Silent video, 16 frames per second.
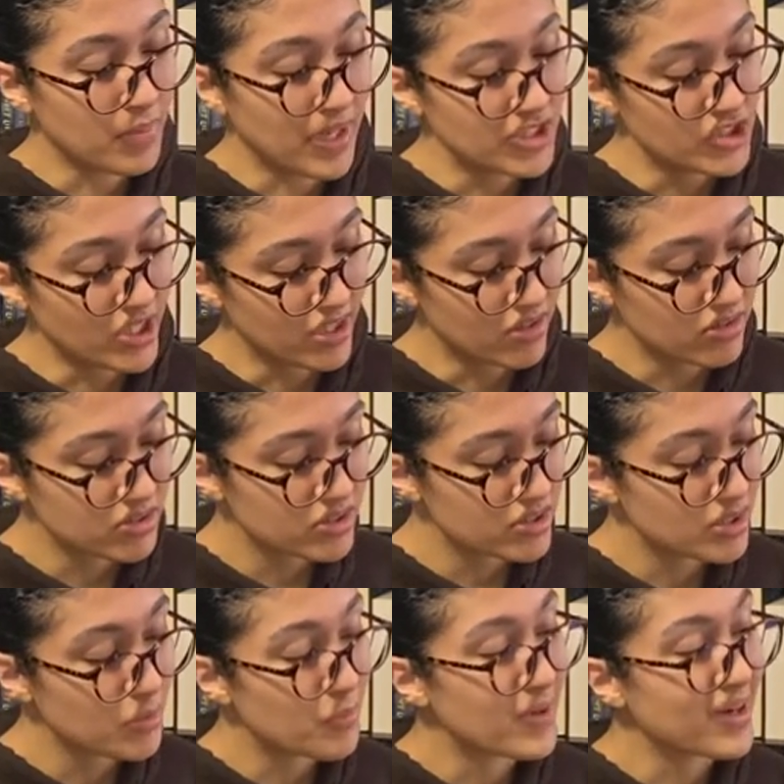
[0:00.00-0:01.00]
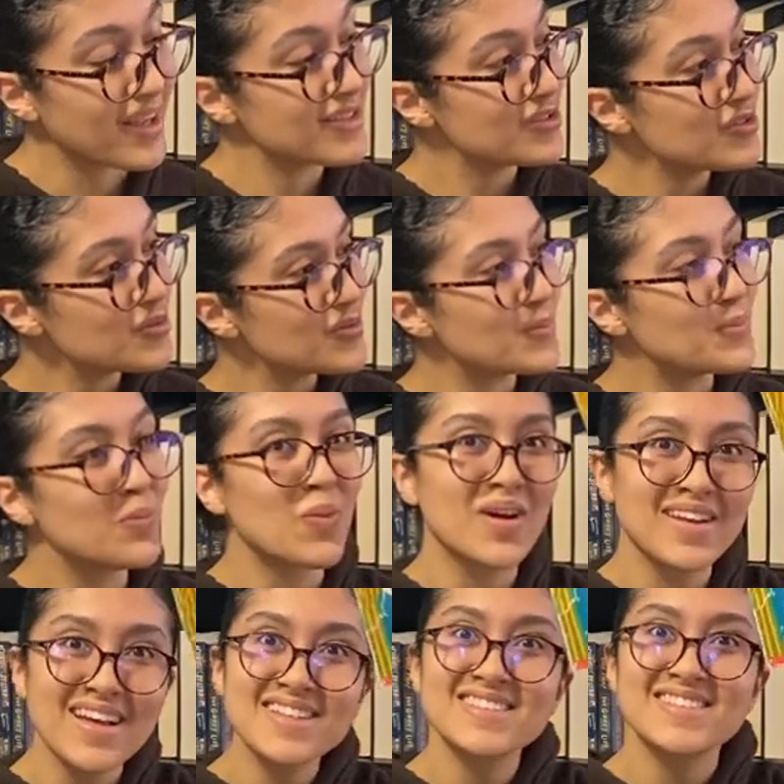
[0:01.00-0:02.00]
my childhood, but I do.
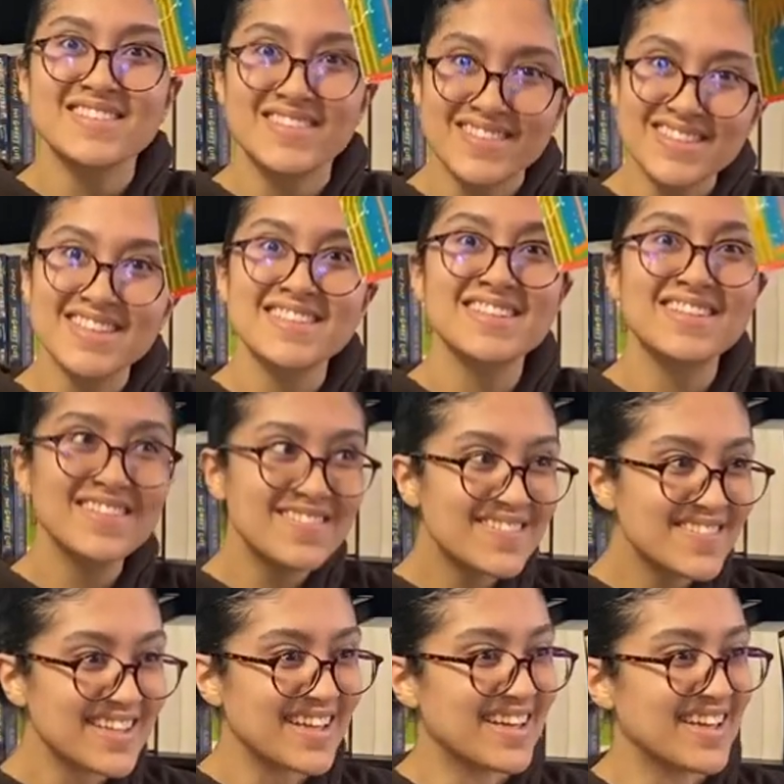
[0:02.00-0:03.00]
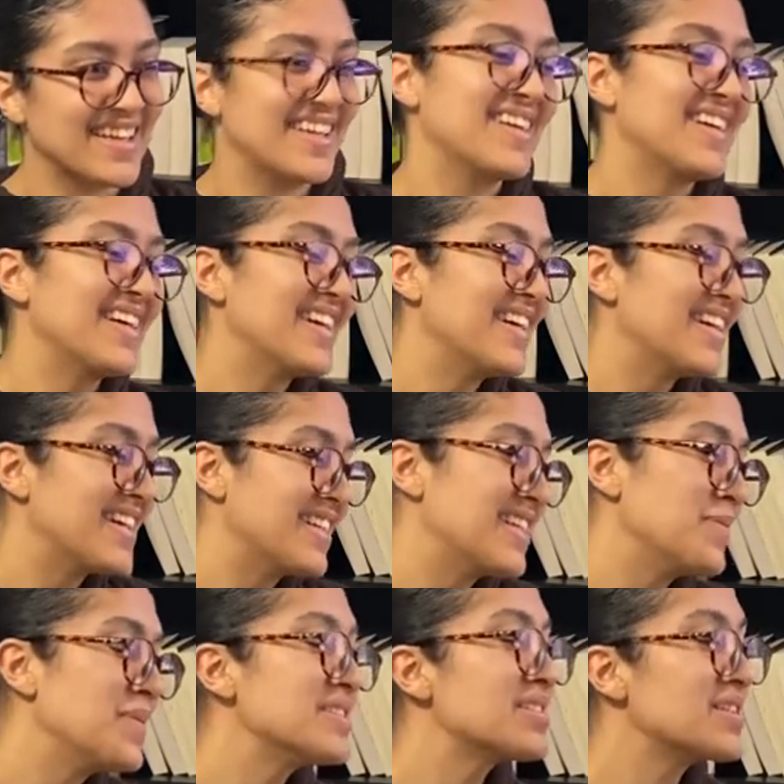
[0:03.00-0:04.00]
Buenas noches, Luna.
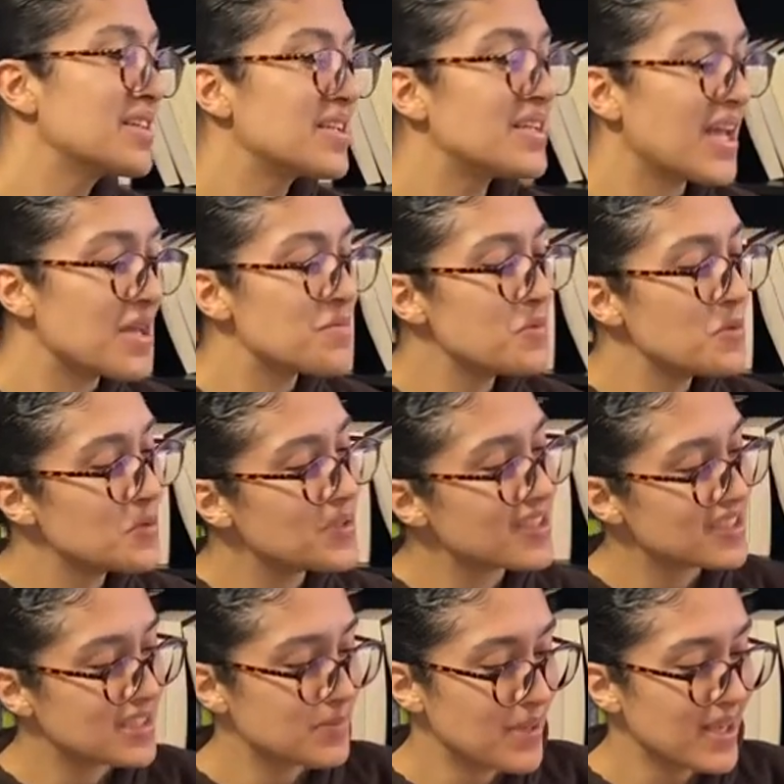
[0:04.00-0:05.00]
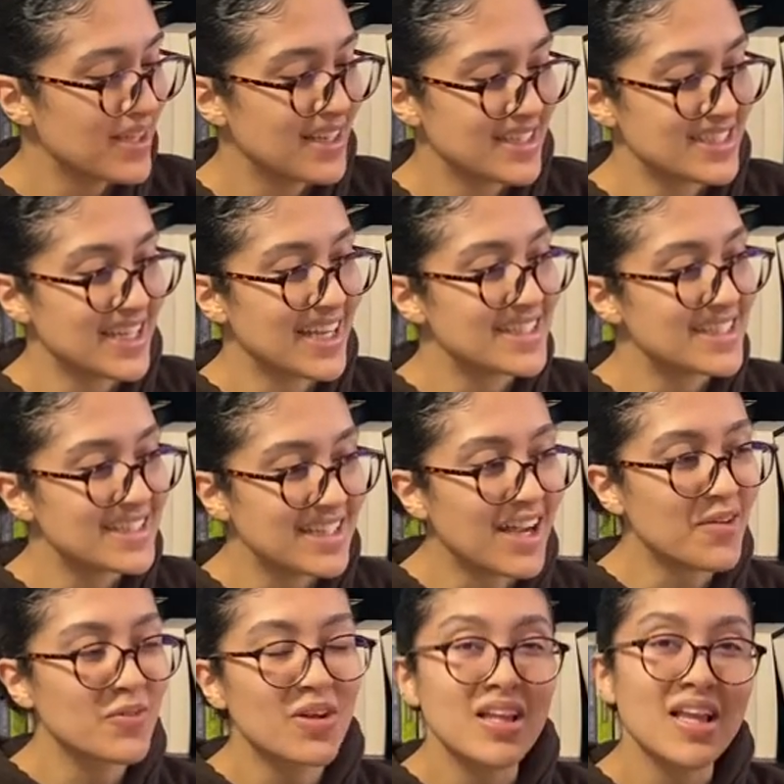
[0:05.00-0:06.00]
That means good night moon in Spanish, and I did
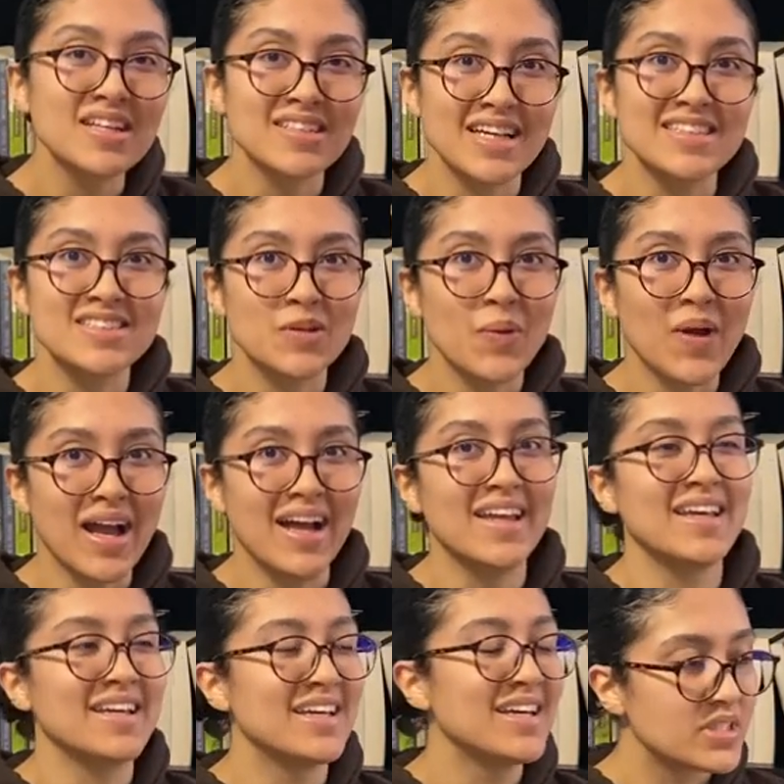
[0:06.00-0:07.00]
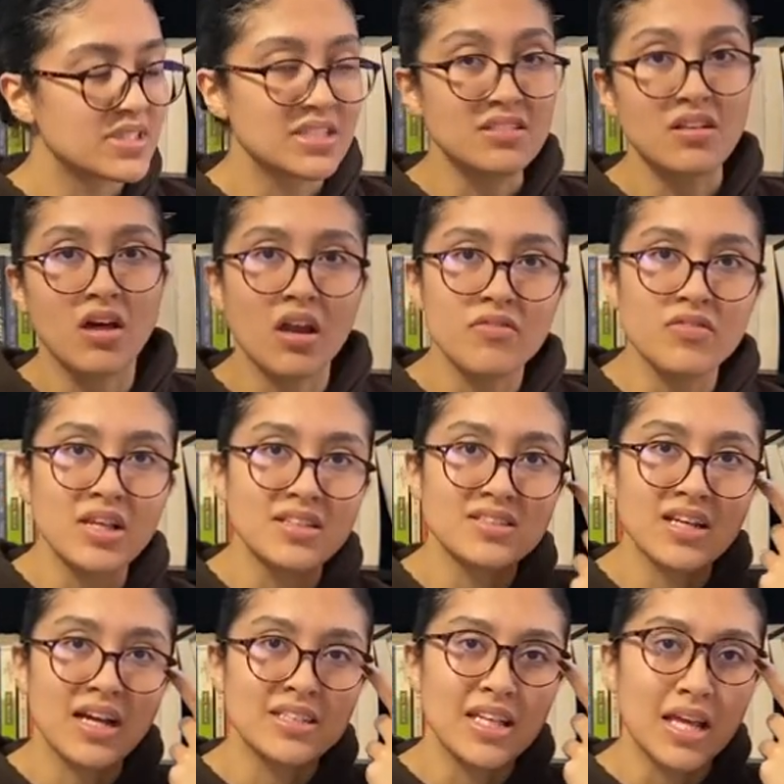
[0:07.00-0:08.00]
not realize I still had it since a lot of things
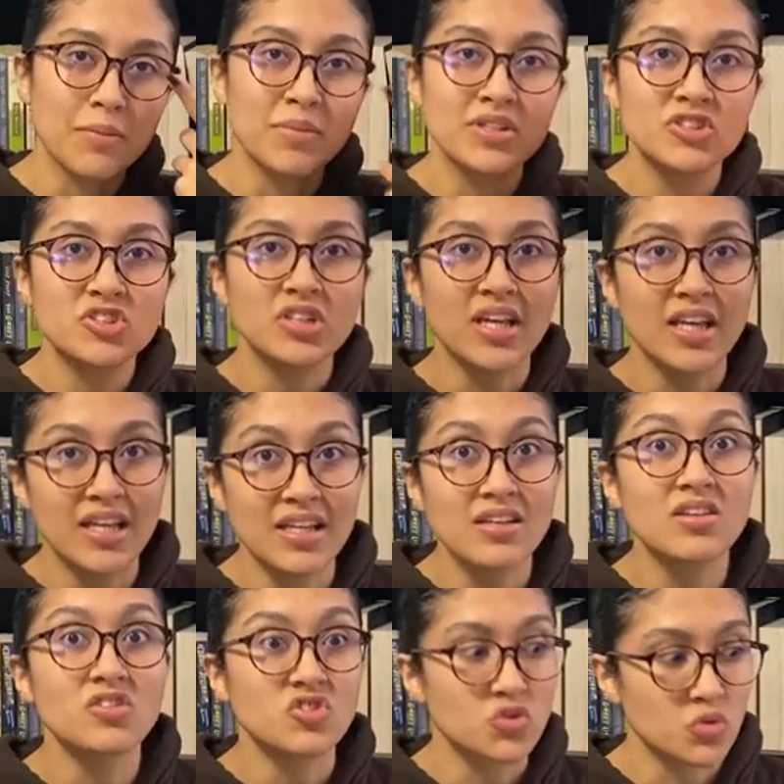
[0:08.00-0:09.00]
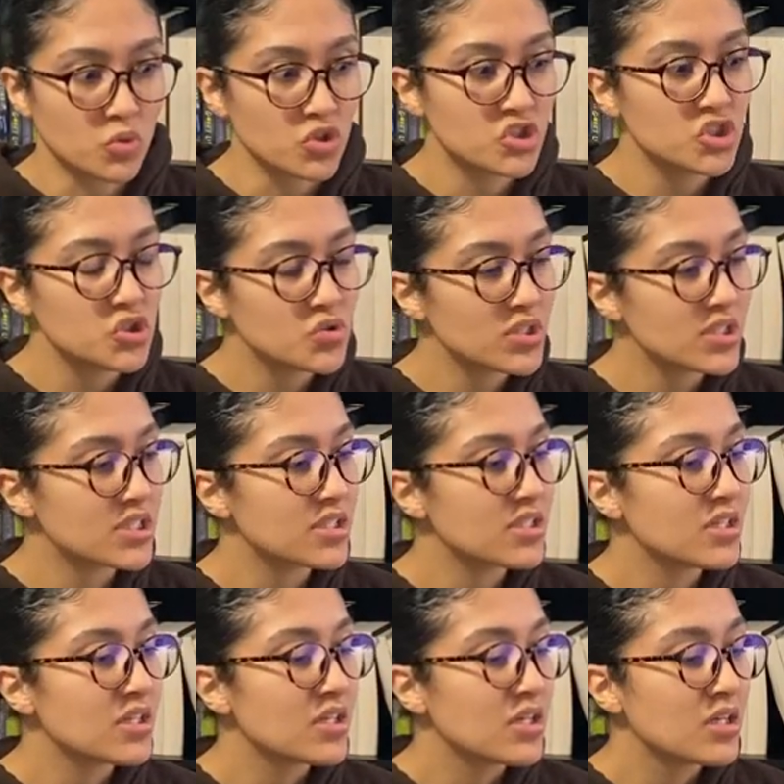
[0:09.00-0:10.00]
got damaged in the storage unit.
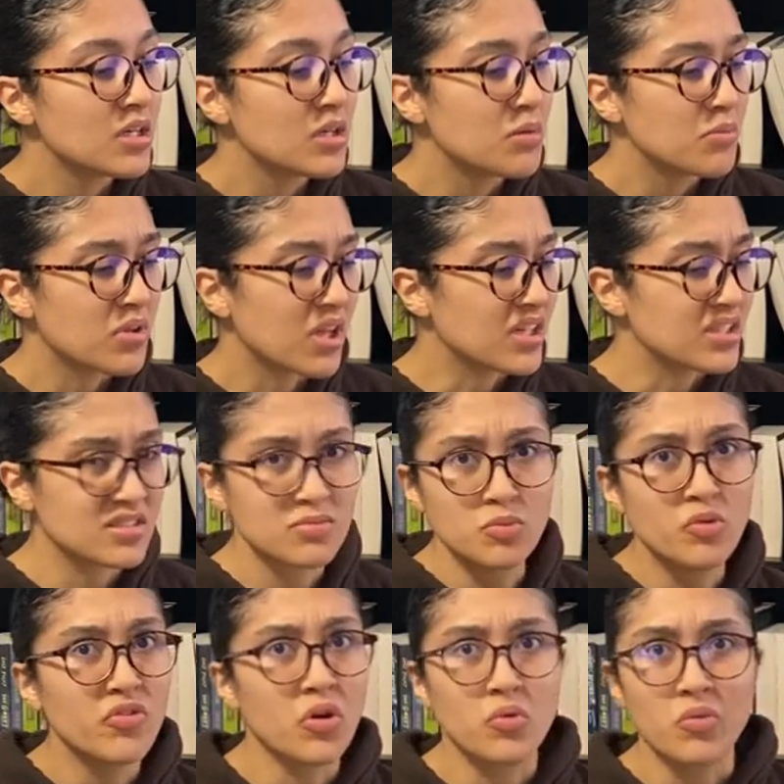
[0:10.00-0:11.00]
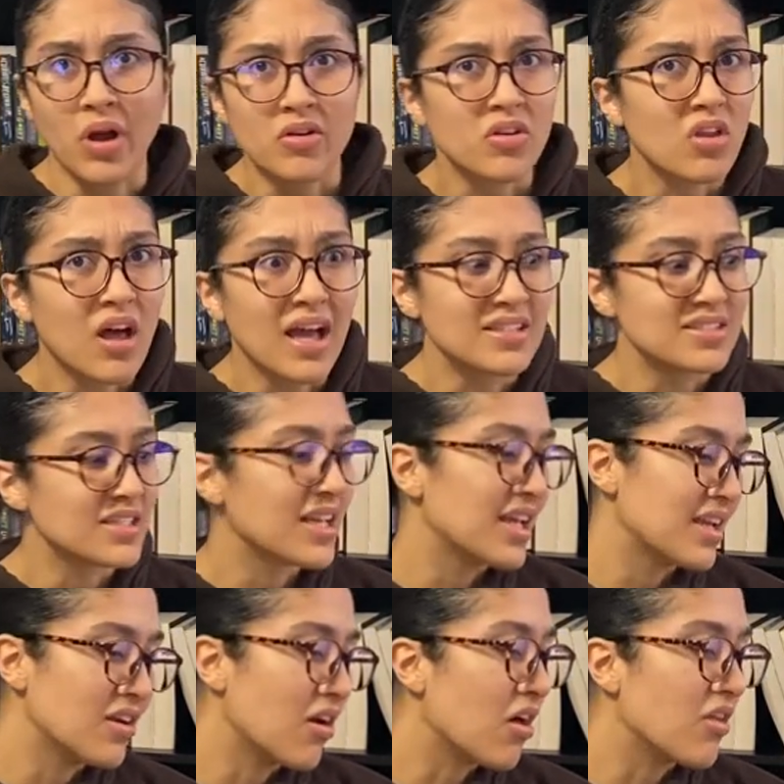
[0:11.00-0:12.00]
Plus, moving around a lot as a
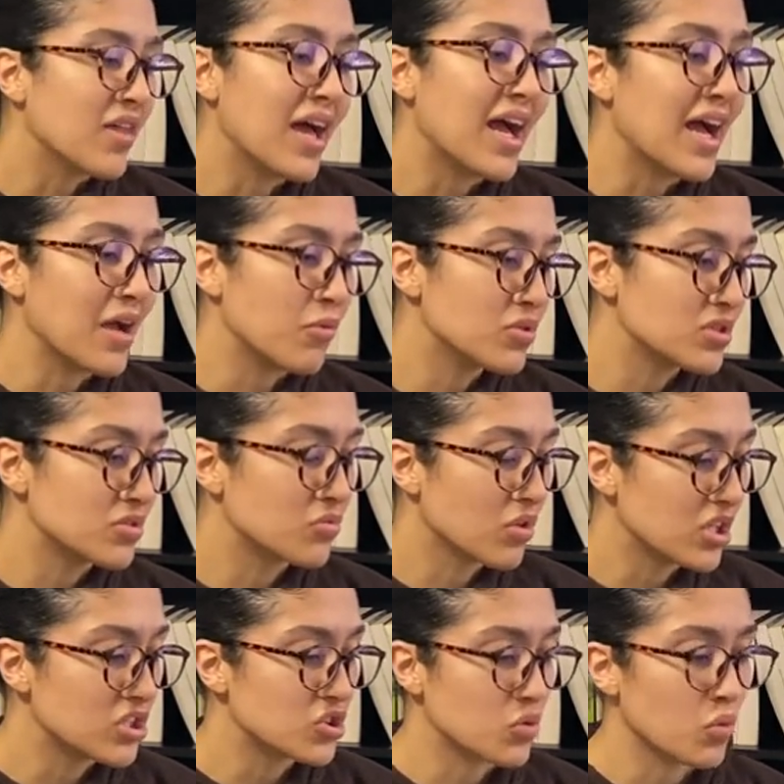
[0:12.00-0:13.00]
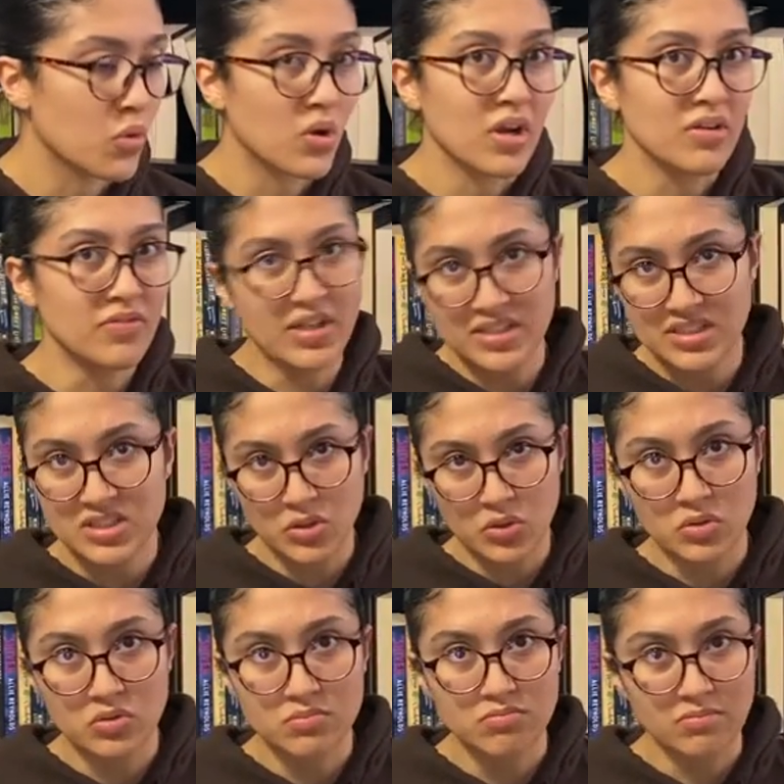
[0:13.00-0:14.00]
kid and all that, I wasn't really sure if I
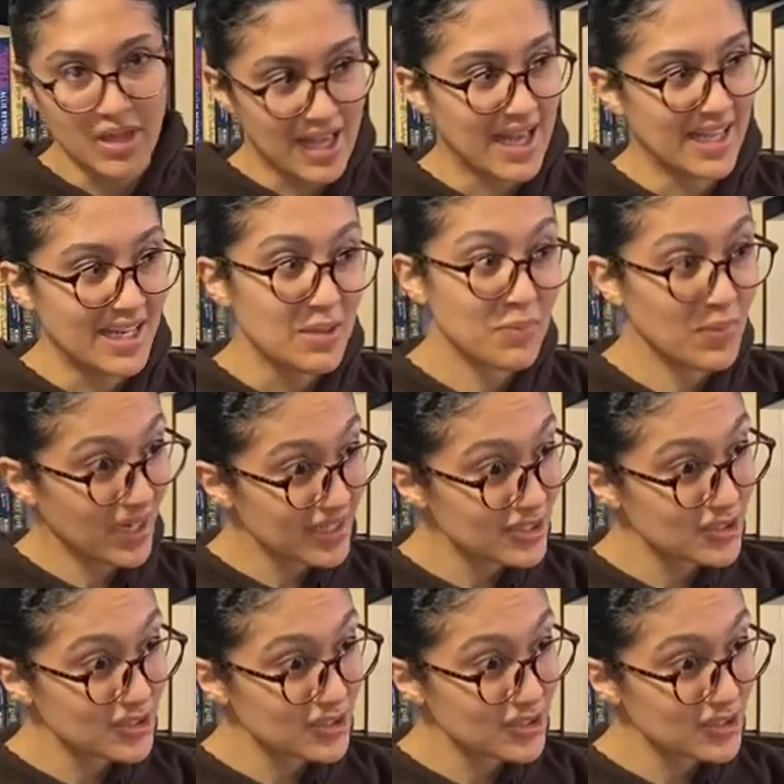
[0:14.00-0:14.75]
still had it, but I